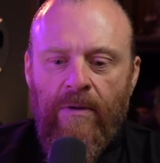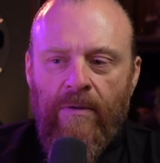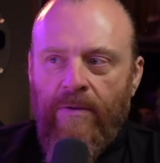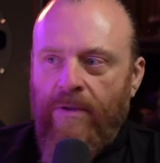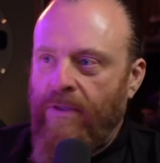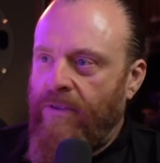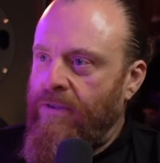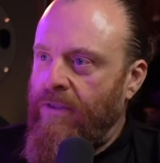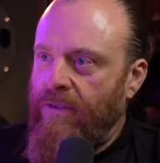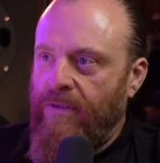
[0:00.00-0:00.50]

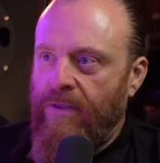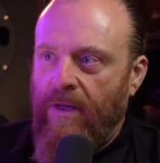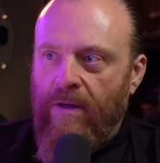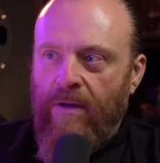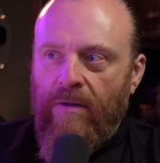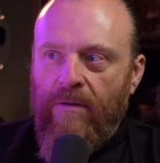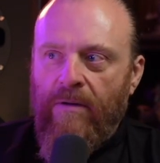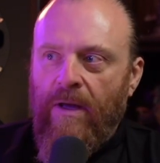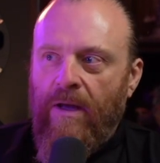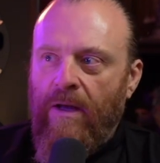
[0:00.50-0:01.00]
this is
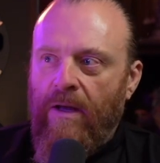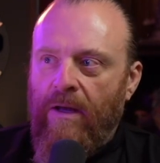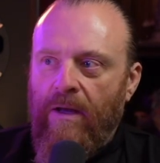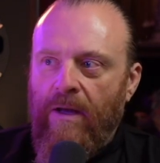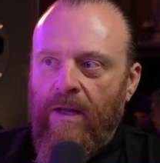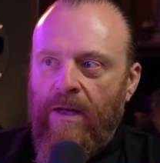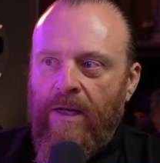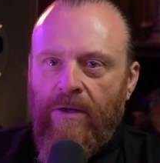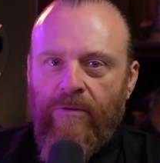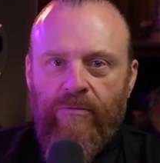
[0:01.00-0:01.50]
a
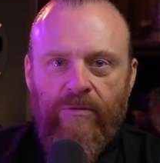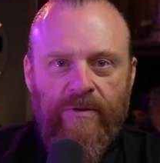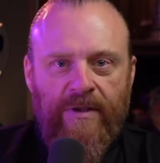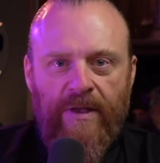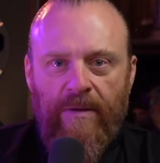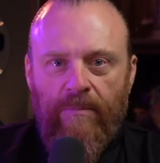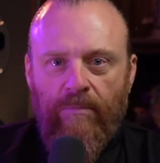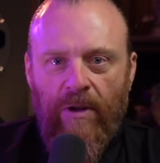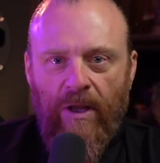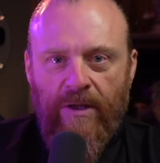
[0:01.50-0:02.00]
an
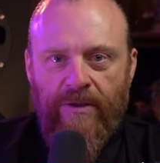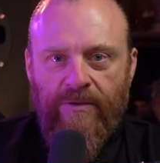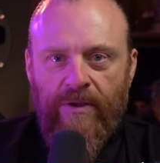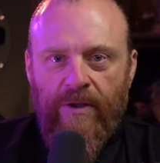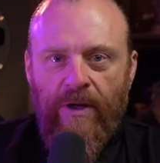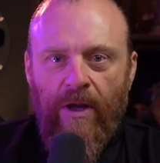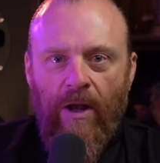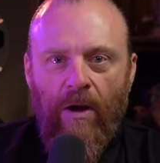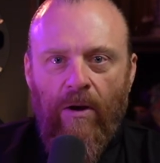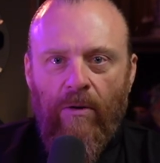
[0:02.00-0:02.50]
interesting place to
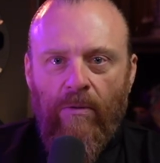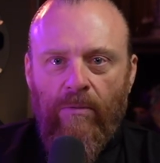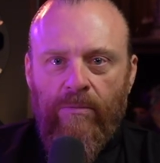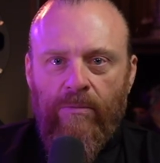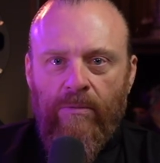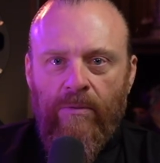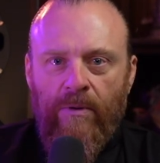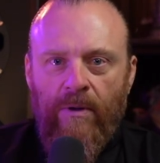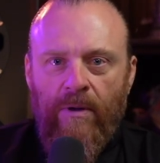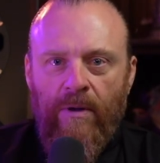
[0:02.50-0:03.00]
go
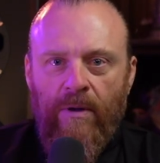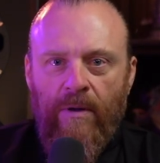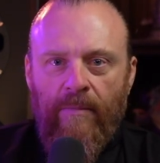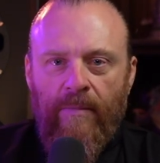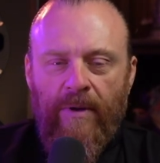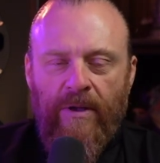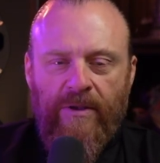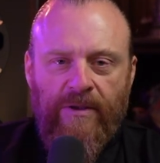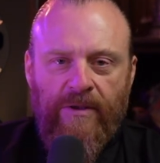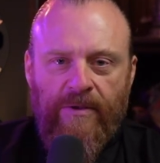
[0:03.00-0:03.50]

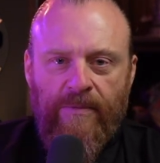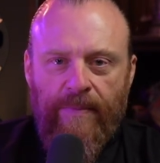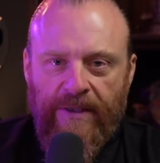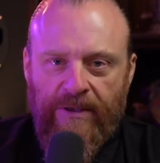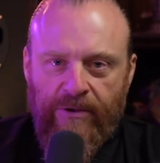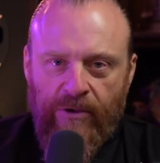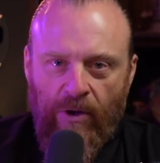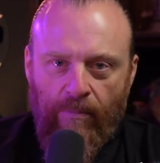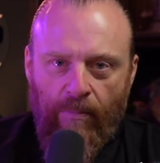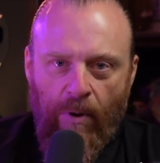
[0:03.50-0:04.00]
because it's been
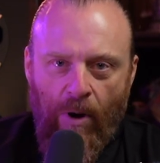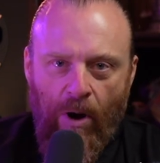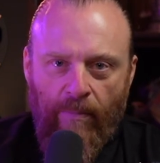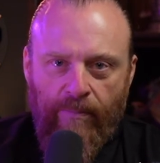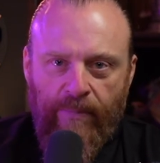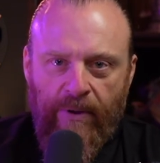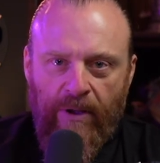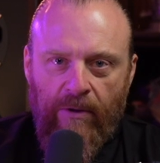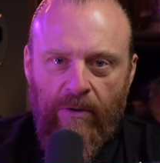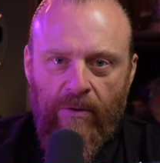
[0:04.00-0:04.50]
so
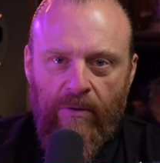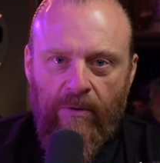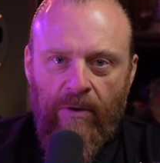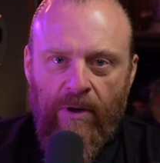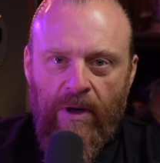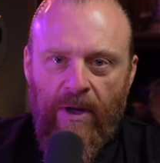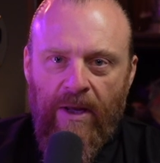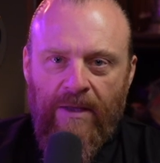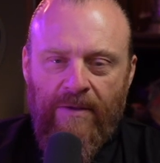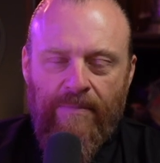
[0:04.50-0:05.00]
popular.
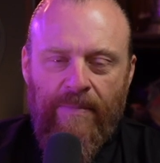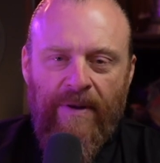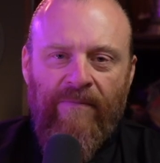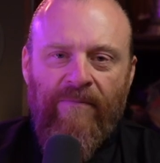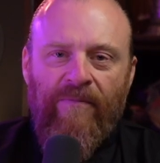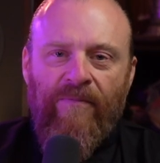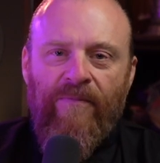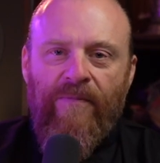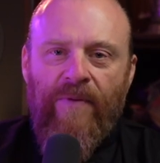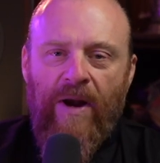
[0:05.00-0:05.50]
It's been
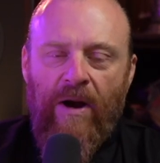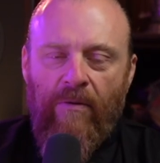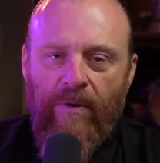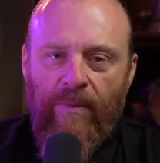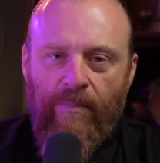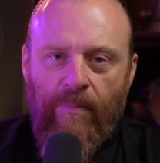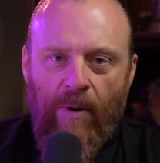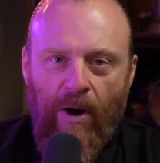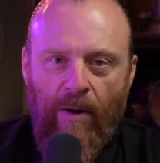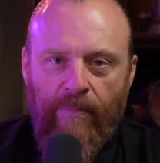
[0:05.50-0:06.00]
very
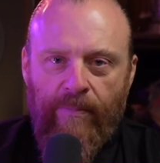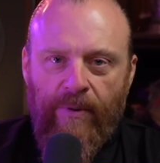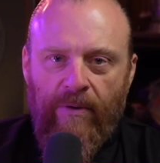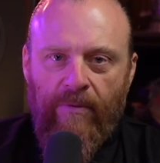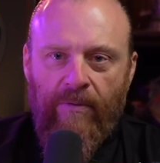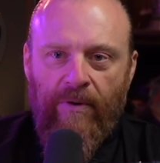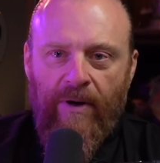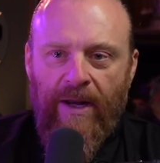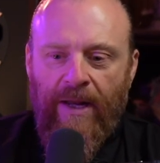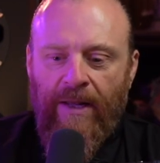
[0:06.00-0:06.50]

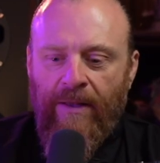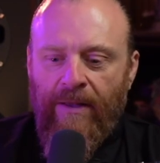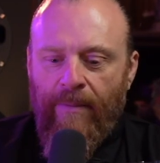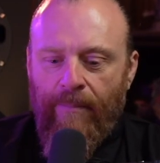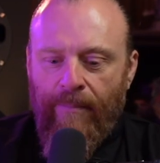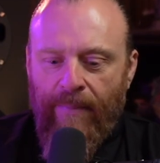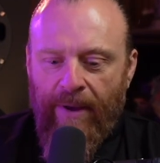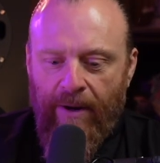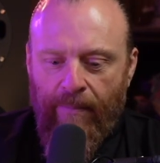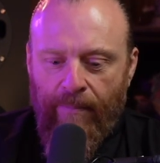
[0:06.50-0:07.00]
popular in the
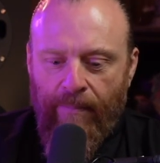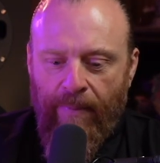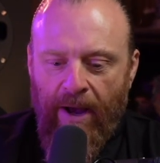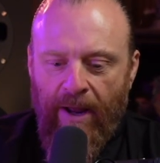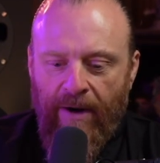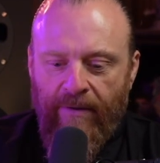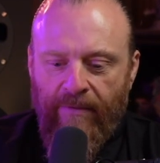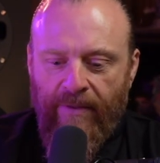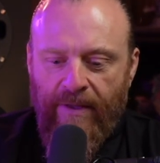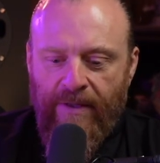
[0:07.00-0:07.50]
better
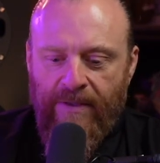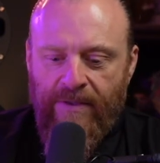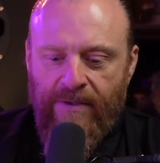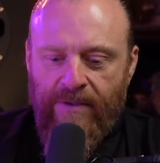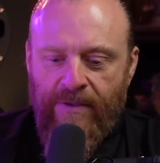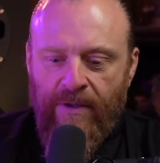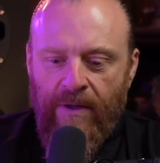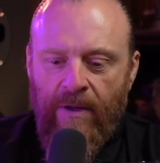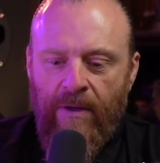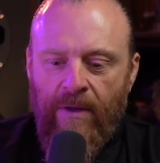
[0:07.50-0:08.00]
part of
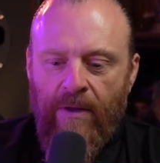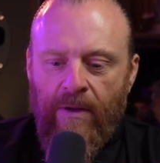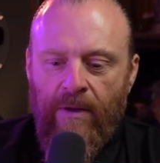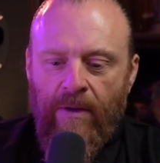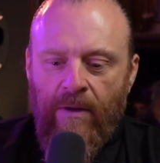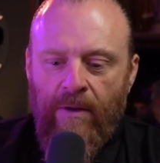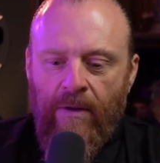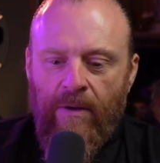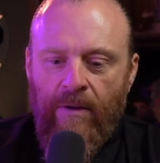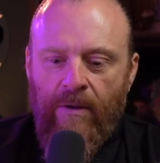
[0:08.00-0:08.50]
this,
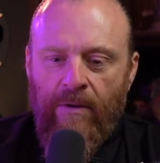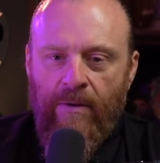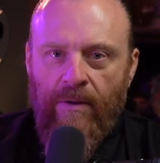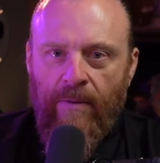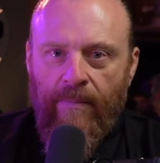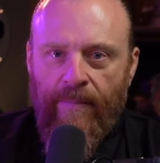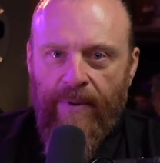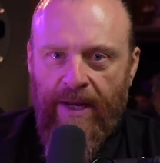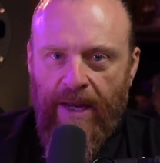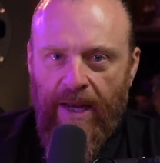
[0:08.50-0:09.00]

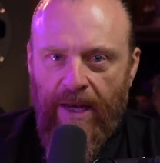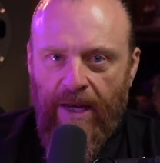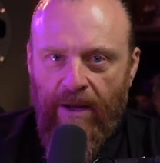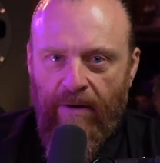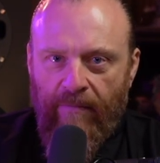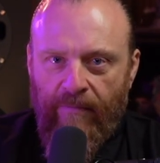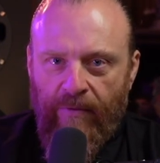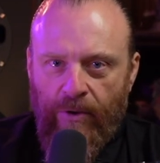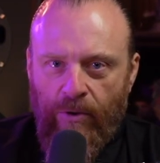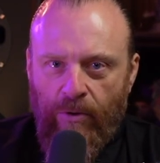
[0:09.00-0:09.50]
the beginning
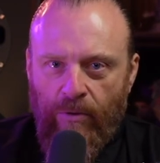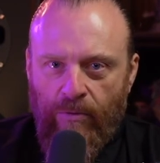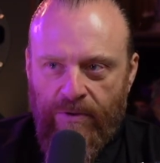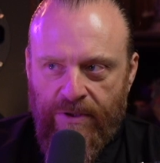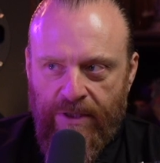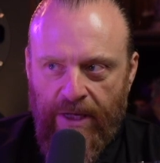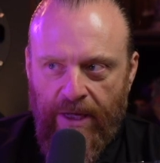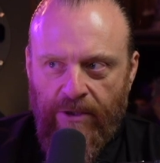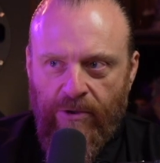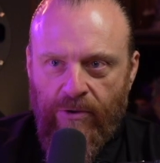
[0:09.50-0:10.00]
of a new
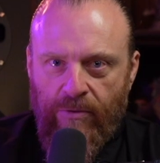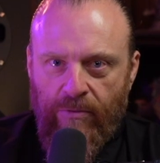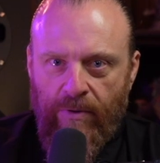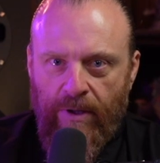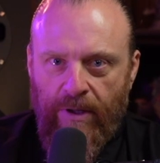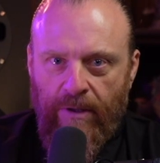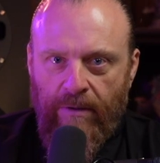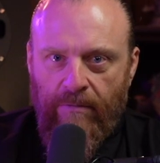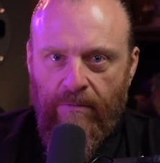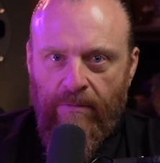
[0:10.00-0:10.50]

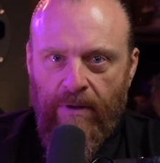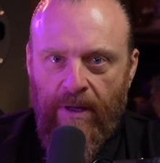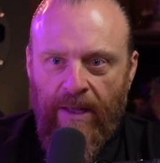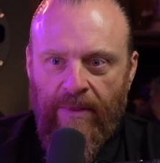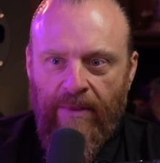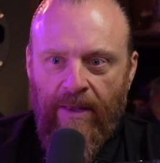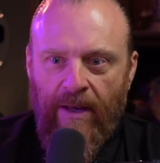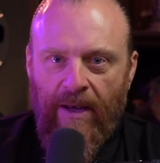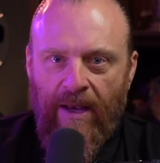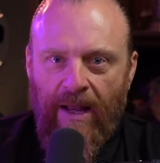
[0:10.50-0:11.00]
century.
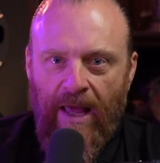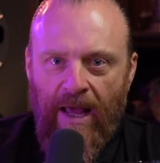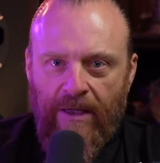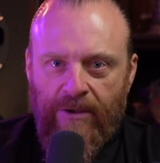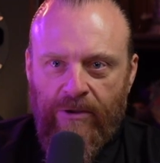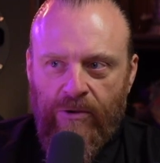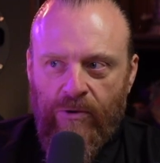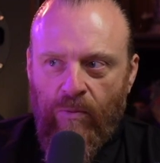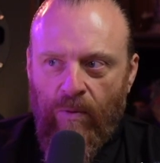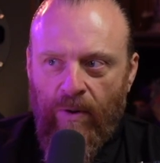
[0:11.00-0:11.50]
In the
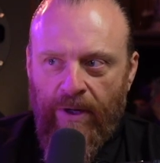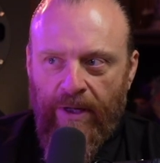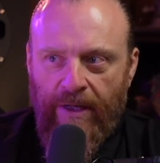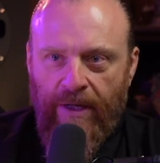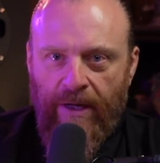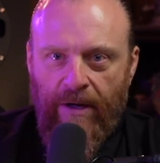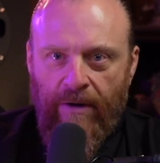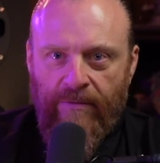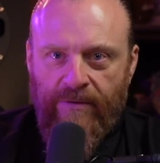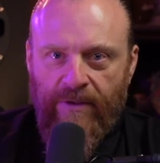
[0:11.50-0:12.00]
last 20
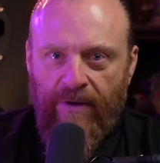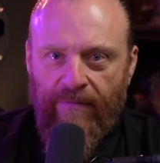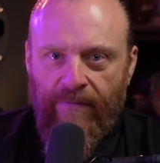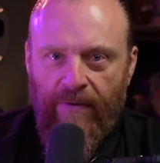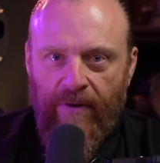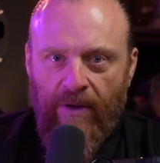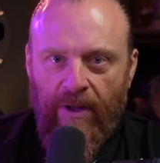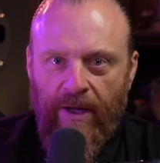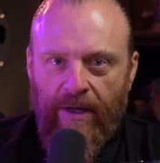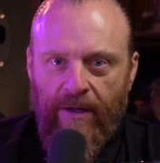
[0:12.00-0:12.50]
years, I
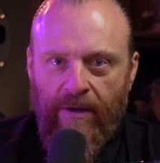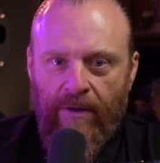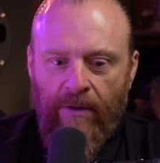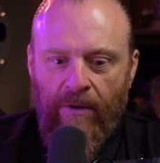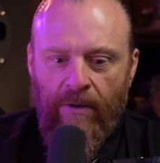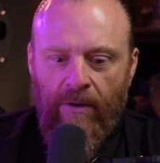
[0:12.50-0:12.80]
feel like